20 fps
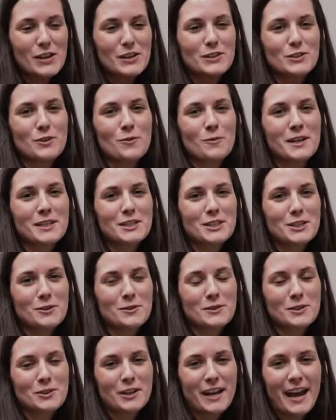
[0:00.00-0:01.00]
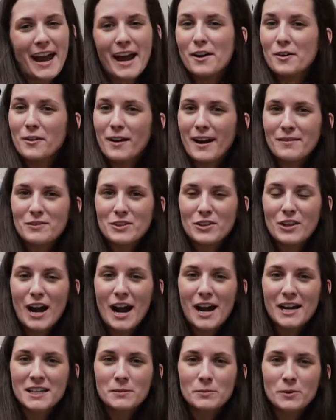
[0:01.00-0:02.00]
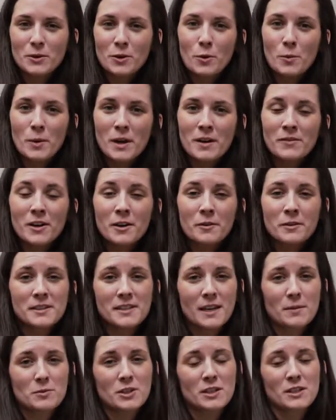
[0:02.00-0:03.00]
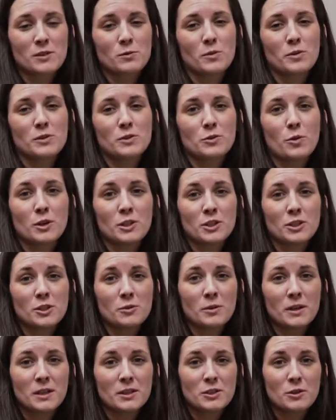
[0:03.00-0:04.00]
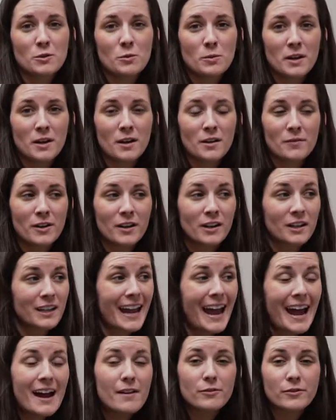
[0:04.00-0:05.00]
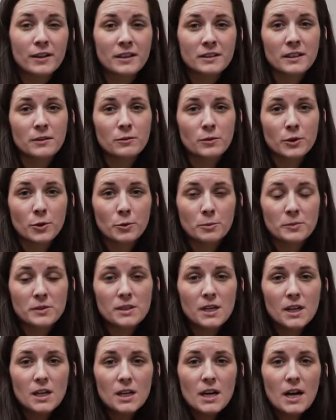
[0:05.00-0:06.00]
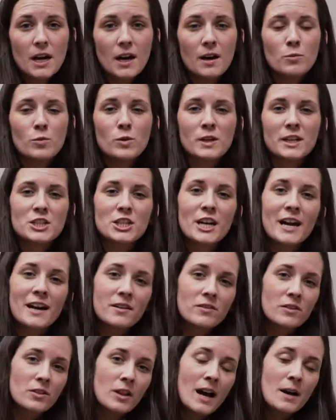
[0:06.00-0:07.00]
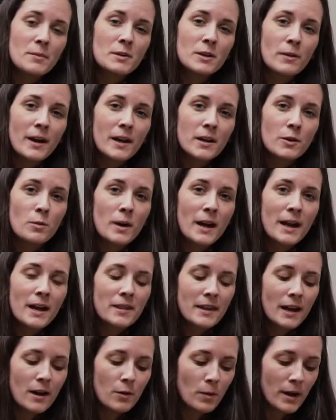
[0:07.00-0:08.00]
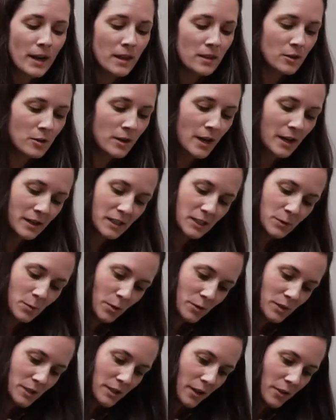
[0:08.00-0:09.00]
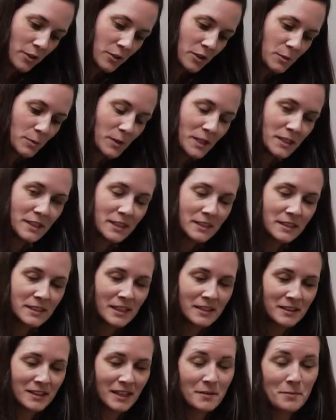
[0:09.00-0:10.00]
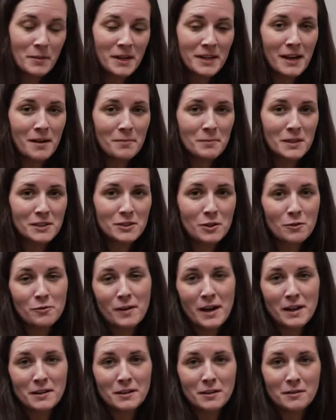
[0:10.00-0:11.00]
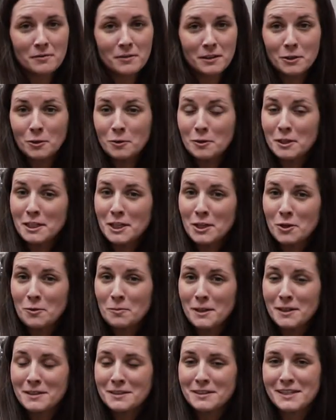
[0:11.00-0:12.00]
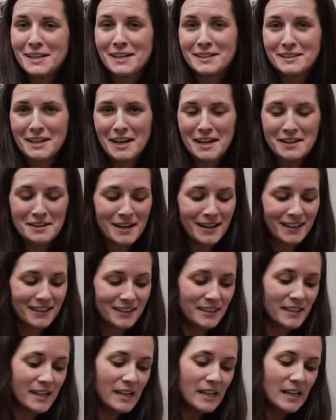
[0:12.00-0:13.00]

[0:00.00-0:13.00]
So once you and your cat arrive to the hospital, one of our receptionists will escort you into one of our cat-friendly rooms. We'll get you out of the lobby right away. That way they're not exposed to other species that they may not be so fond of, including humans and canines.